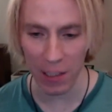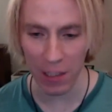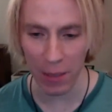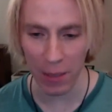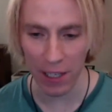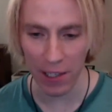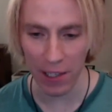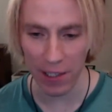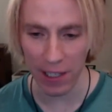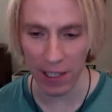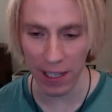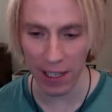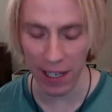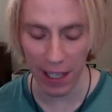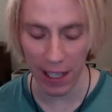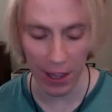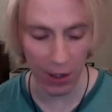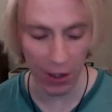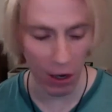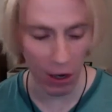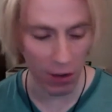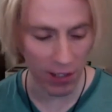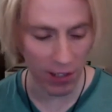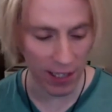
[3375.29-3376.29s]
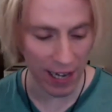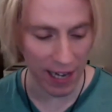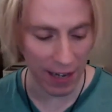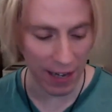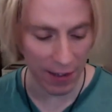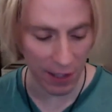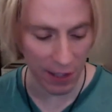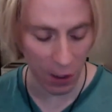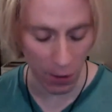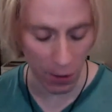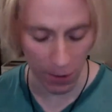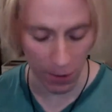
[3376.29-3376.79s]
because he throws it out
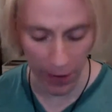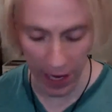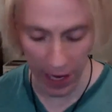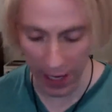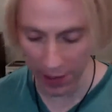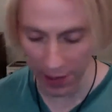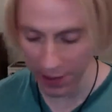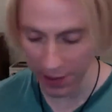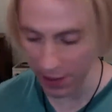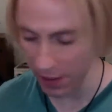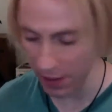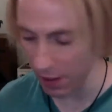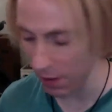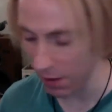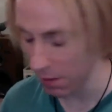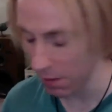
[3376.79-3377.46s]
so fast here.